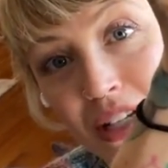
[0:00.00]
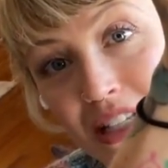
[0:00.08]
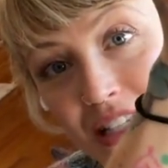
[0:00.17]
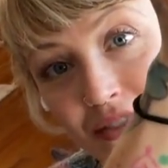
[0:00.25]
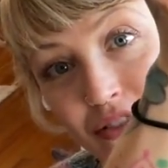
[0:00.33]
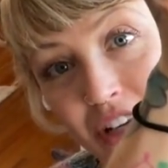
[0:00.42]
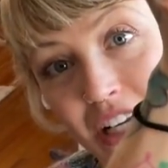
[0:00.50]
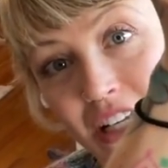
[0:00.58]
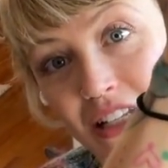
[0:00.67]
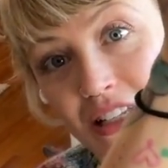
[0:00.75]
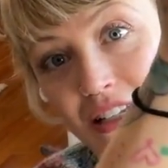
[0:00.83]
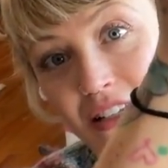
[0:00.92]

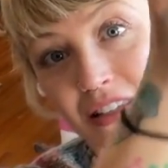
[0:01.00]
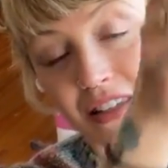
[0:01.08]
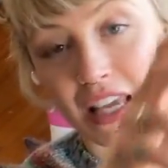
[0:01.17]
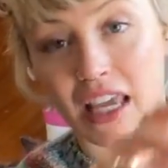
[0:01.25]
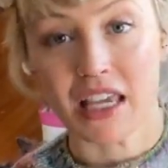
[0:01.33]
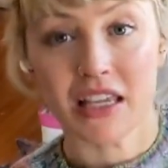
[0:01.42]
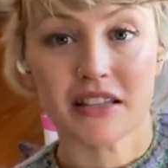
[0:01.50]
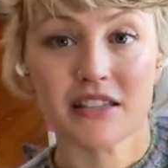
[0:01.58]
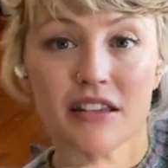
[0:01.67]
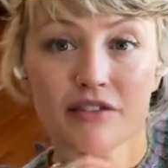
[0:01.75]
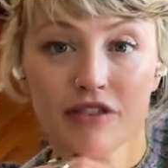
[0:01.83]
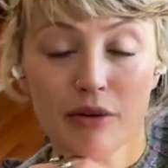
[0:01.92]
different skeins
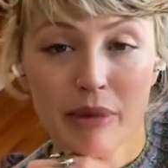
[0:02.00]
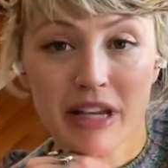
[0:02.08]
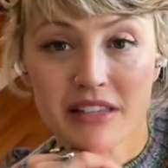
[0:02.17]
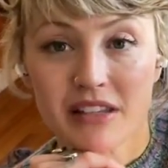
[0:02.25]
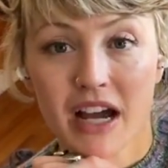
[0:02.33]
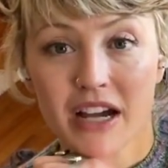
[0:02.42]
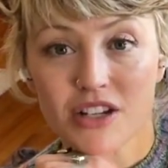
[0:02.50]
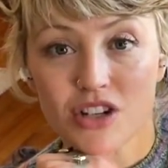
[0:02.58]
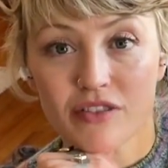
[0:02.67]
from my stash